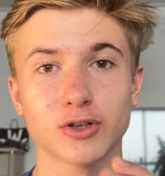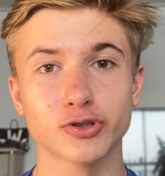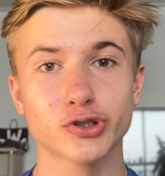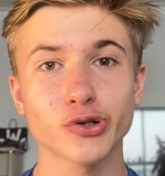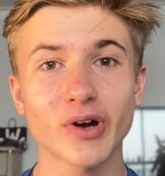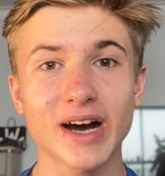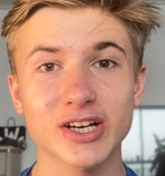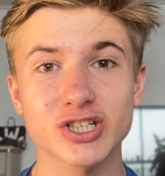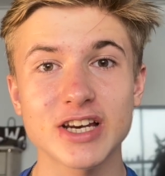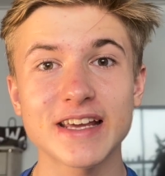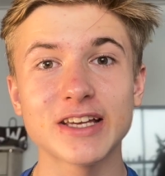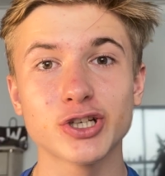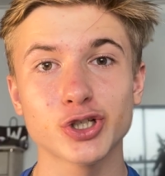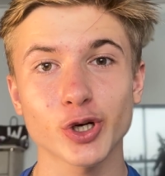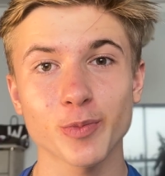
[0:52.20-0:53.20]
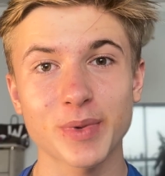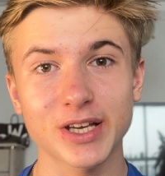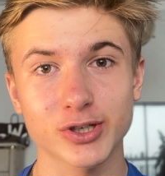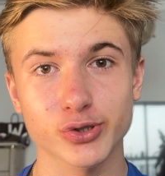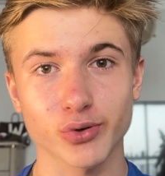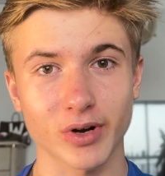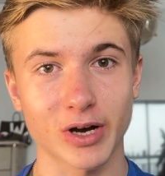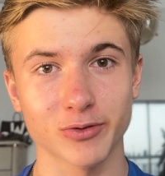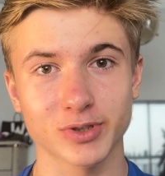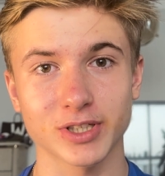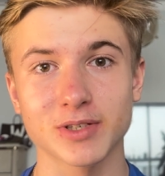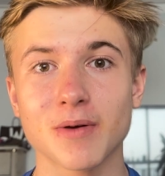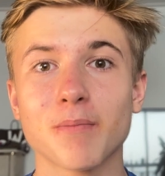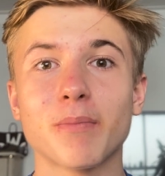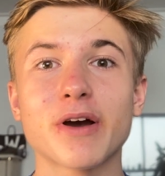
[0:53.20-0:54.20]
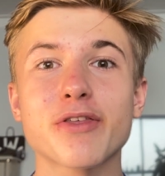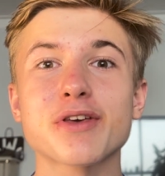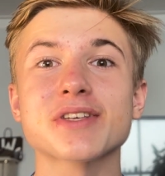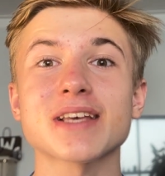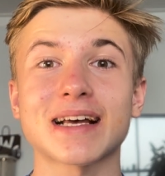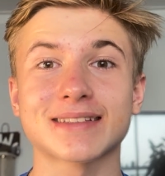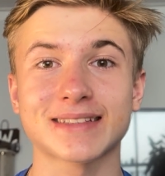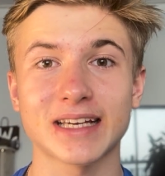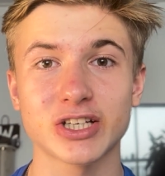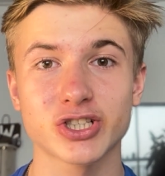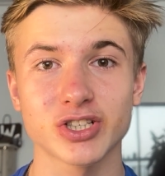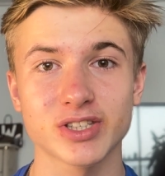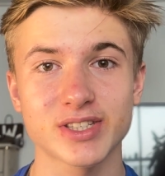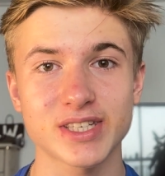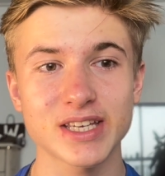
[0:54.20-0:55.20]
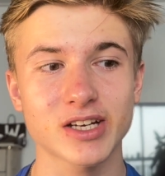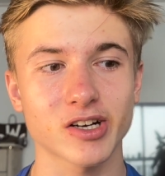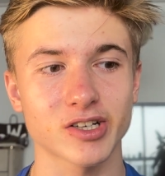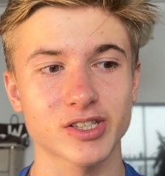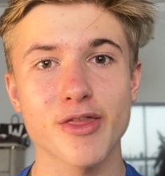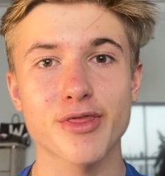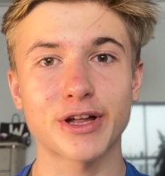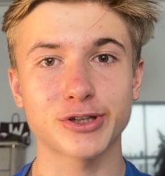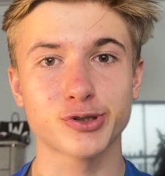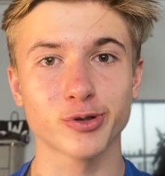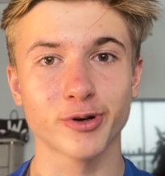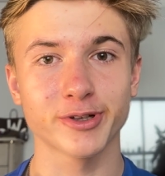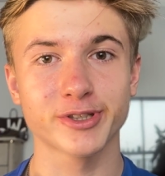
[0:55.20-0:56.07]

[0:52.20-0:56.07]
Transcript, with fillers: Do you actually enjoy being surrounded by these attention seekers that do